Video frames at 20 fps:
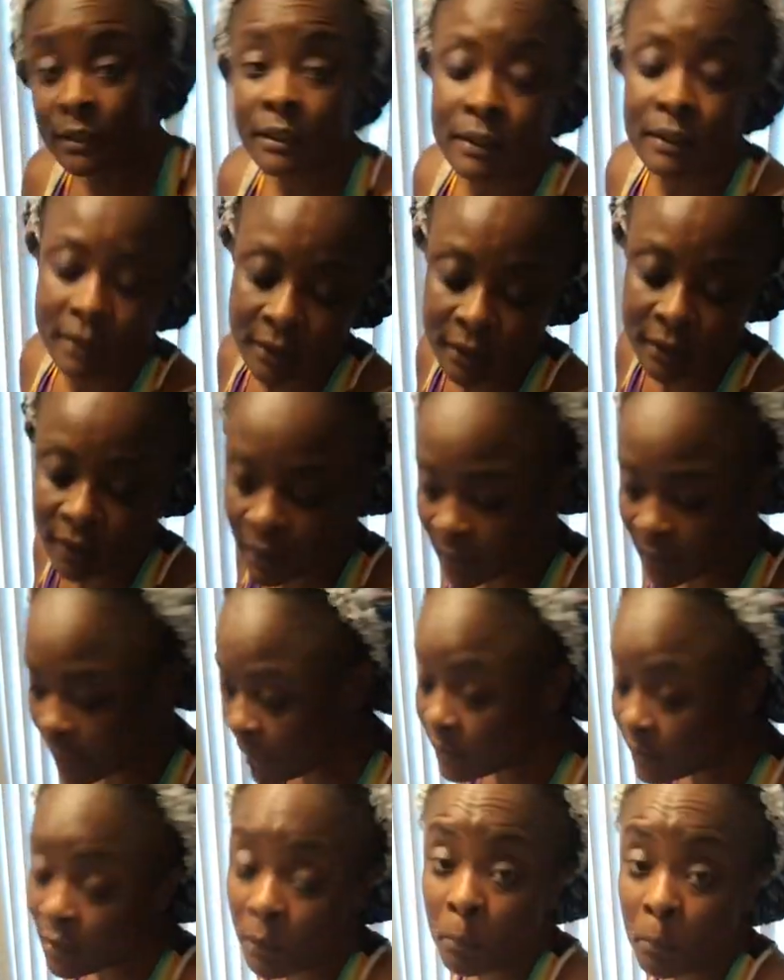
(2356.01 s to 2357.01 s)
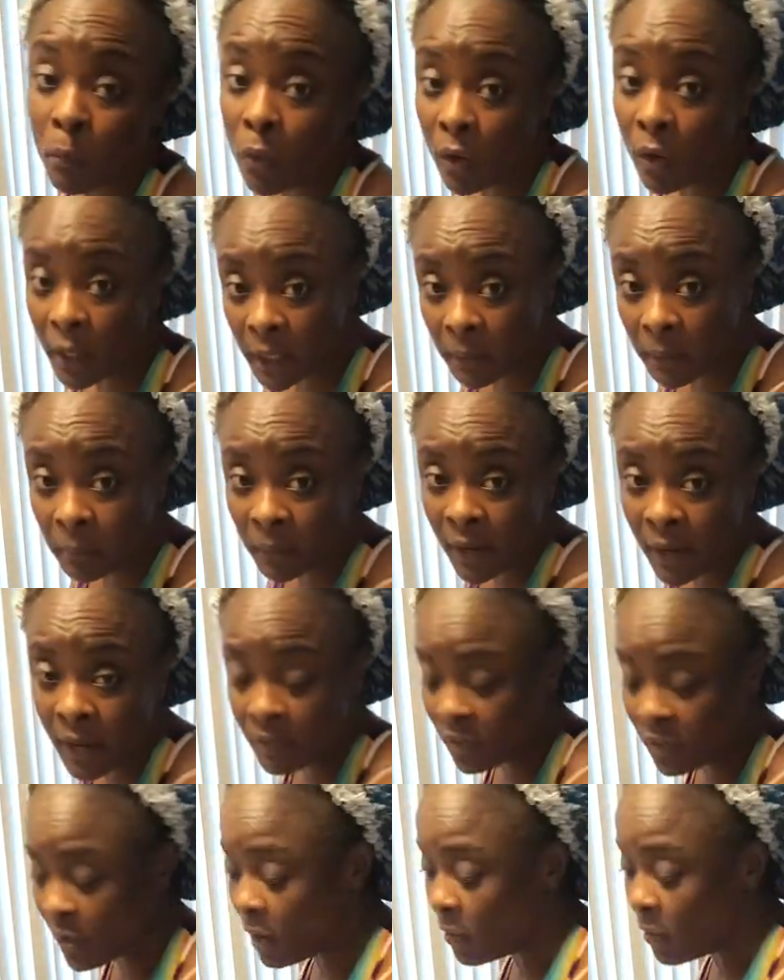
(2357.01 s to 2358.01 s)
I got some morning
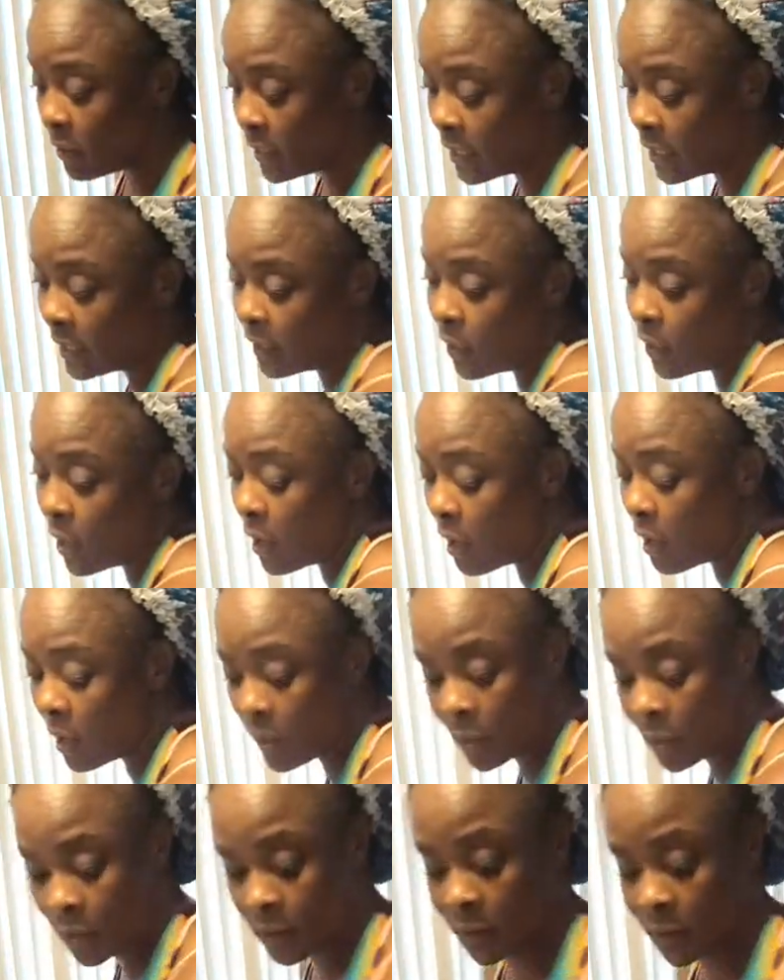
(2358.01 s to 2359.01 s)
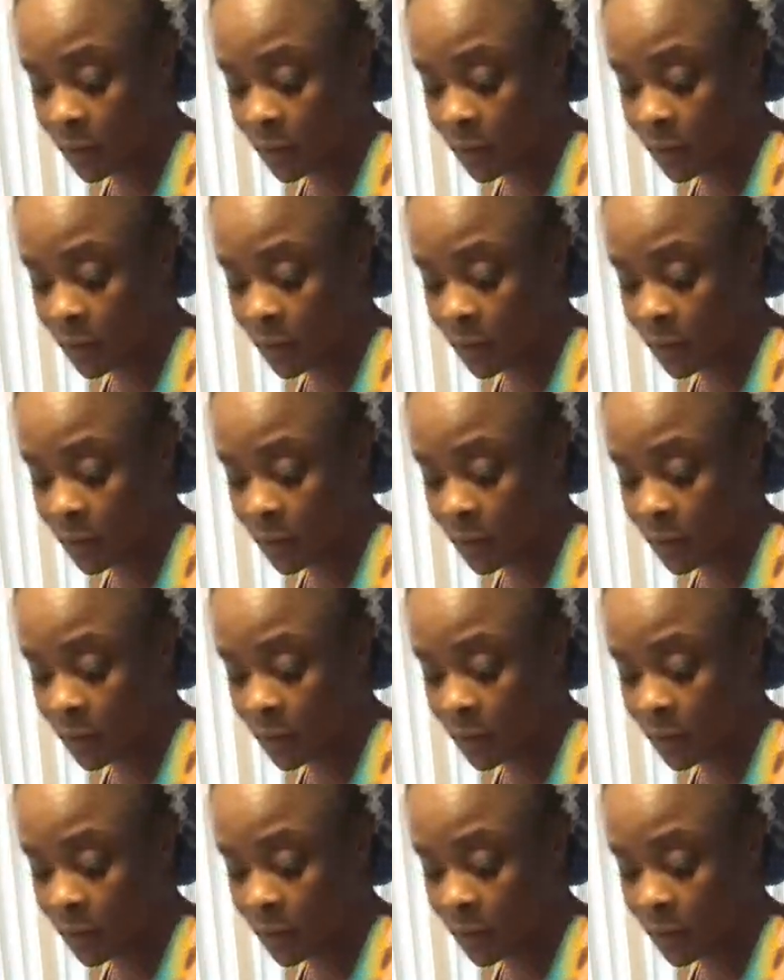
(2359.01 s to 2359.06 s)
breath going and all.